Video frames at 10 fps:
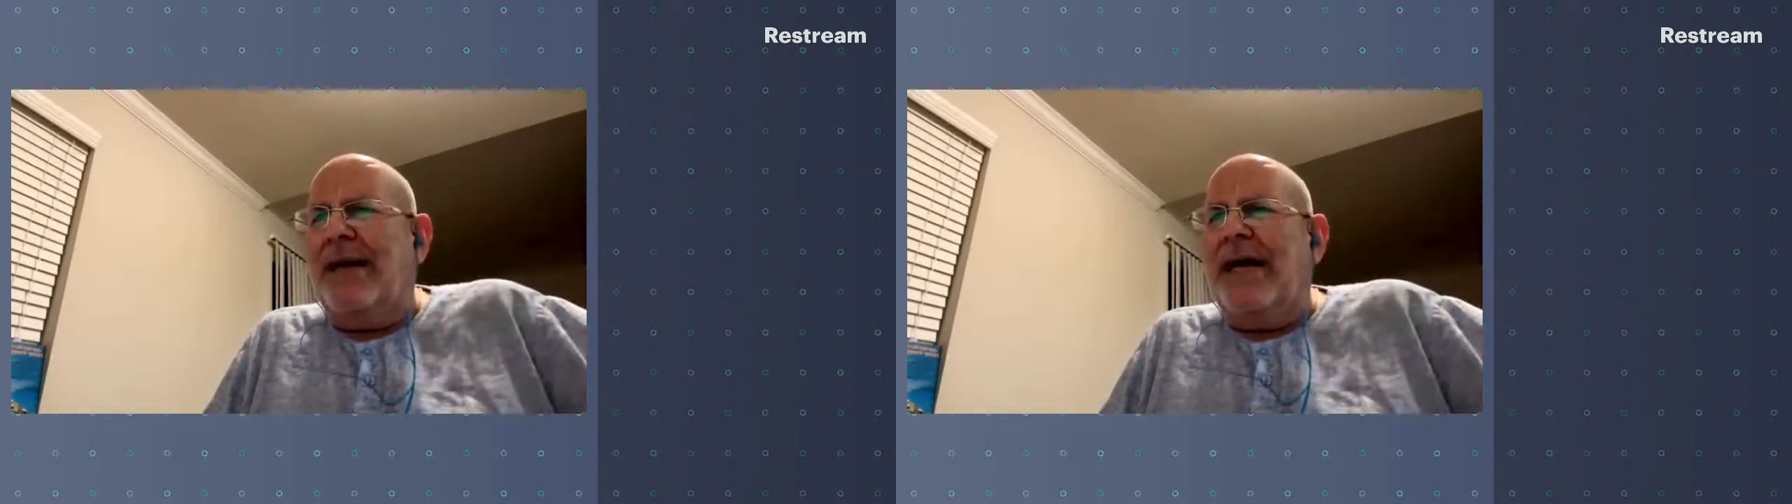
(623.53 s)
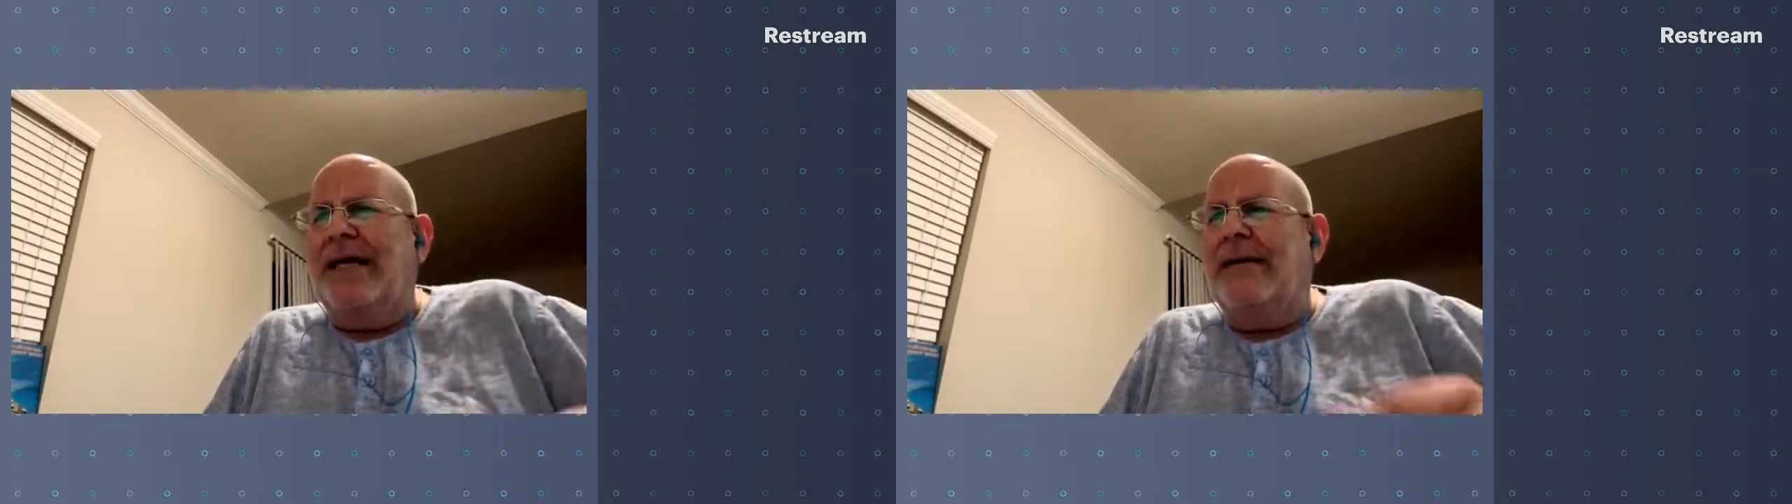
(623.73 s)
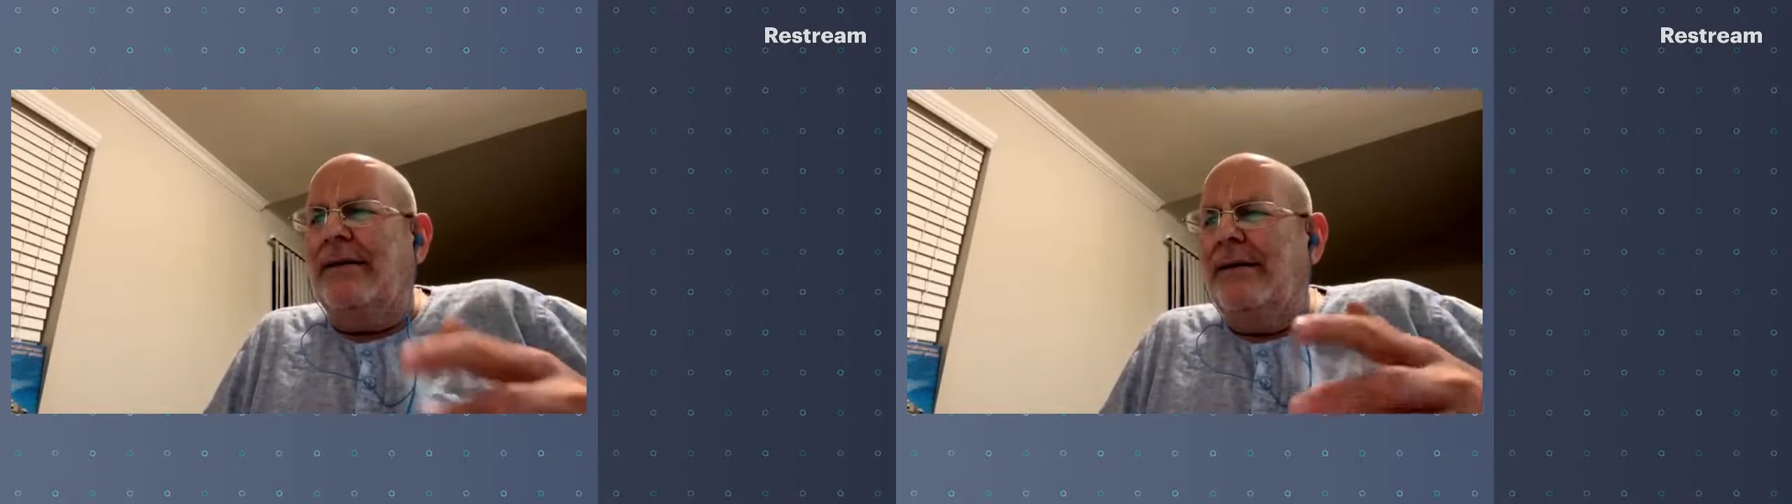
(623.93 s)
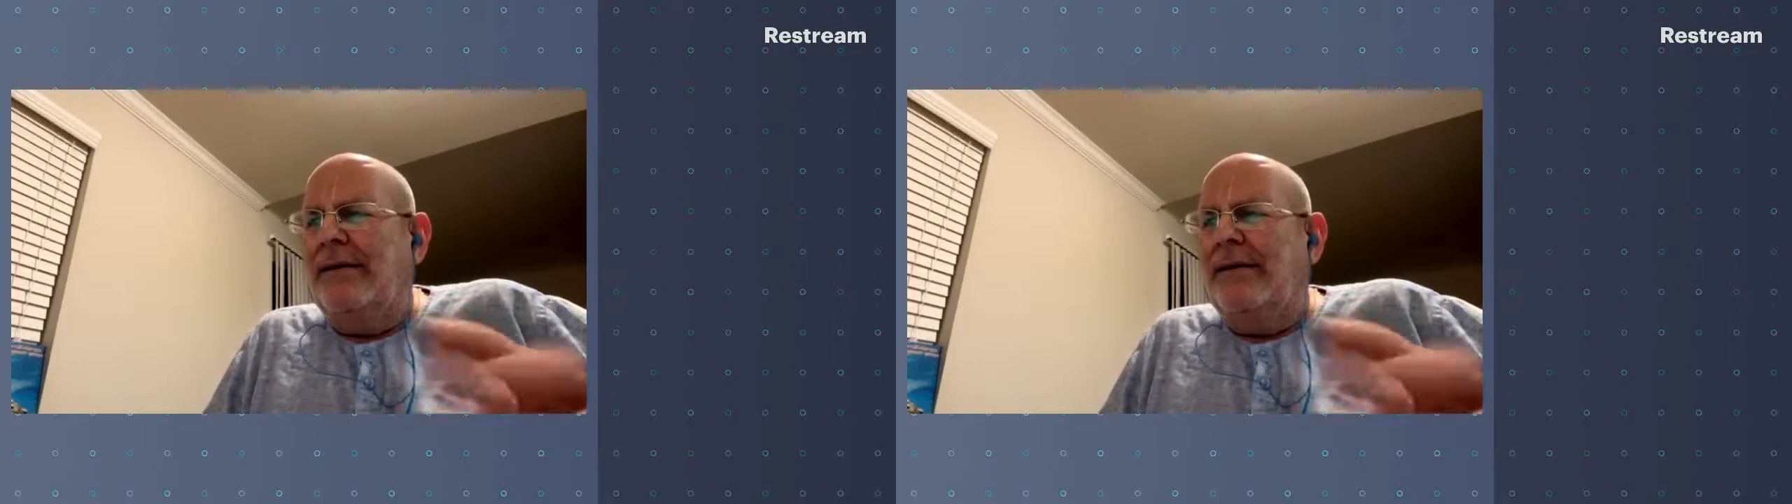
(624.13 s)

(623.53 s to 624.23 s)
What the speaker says: by